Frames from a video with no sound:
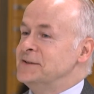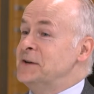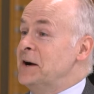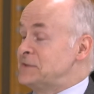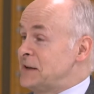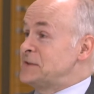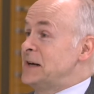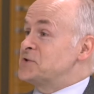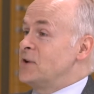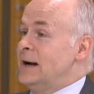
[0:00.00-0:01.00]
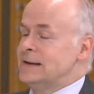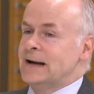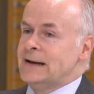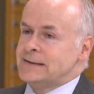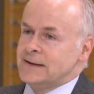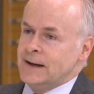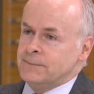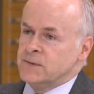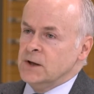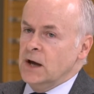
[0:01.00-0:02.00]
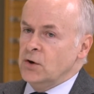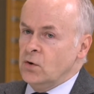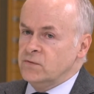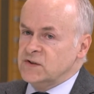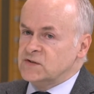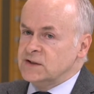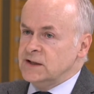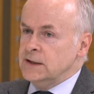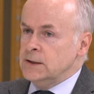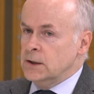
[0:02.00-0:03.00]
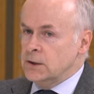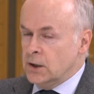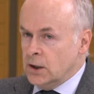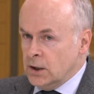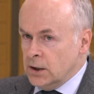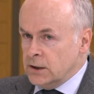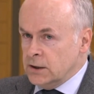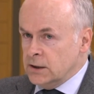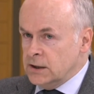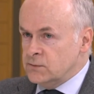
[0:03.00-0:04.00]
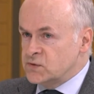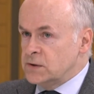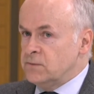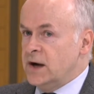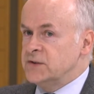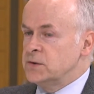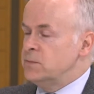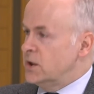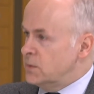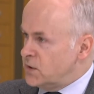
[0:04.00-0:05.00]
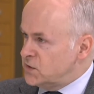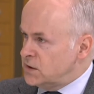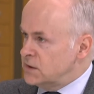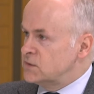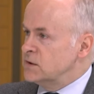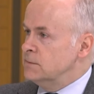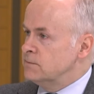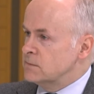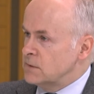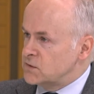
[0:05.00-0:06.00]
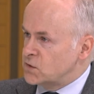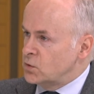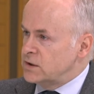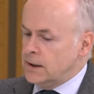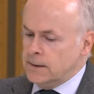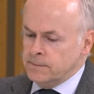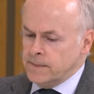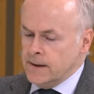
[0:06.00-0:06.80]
Yeah, that's right. And obviously he was invited by the presidency, Estonia.